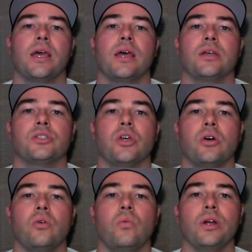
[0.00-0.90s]

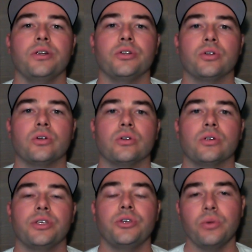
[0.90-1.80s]
So where your
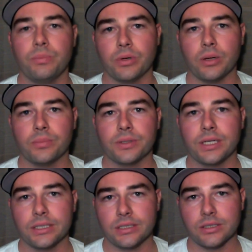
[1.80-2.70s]
Huey pump
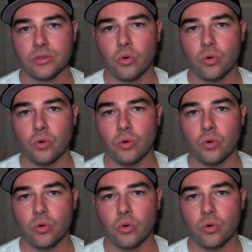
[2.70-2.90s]
gets its